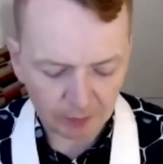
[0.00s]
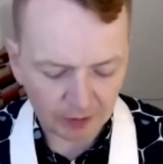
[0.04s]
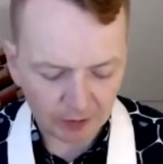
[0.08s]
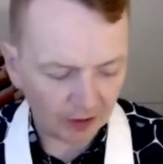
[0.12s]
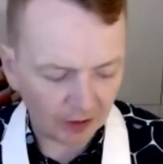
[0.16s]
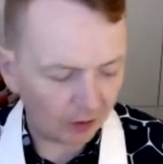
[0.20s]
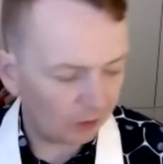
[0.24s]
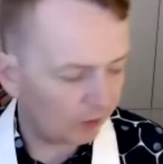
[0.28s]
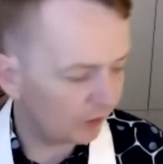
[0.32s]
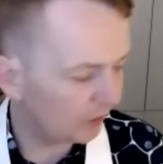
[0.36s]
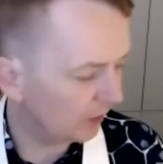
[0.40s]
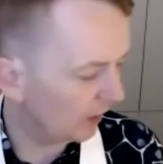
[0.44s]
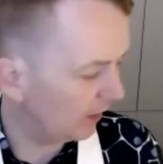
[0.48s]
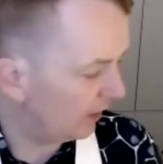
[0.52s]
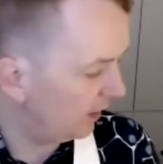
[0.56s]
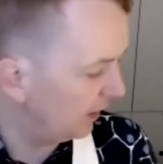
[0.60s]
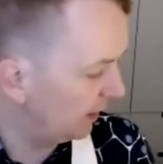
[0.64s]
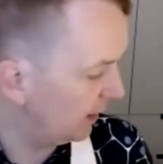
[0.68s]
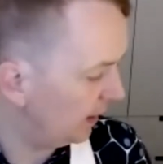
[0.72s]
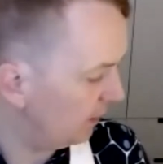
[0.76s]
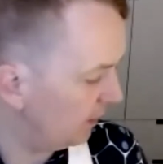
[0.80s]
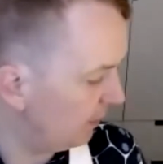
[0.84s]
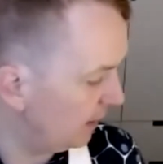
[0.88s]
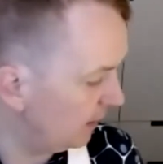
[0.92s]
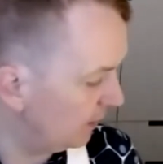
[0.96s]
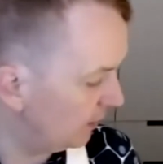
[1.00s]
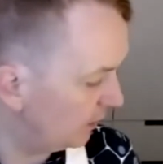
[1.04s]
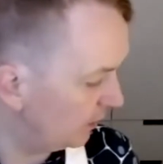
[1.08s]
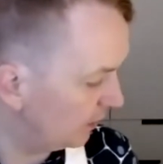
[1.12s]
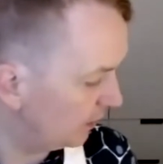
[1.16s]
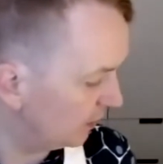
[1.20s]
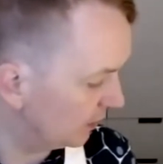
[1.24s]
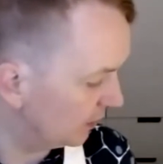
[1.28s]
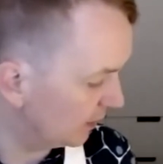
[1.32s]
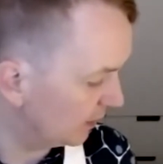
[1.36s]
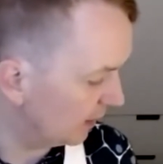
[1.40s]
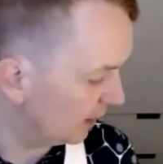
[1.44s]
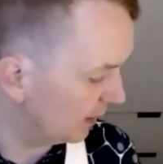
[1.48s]
But also I think he means
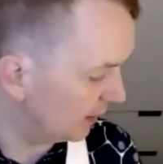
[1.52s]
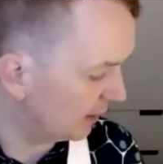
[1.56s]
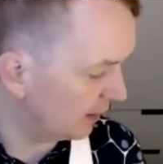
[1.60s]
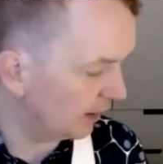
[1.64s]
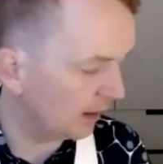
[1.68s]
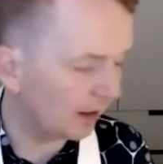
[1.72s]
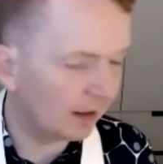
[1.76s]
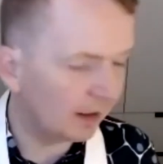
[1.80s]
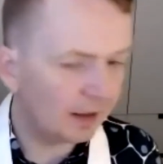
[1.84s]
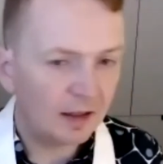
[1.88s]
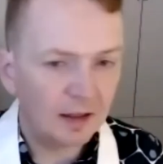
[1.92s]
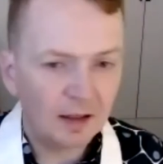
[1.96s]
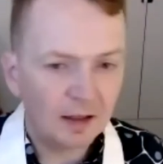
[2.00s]
just like a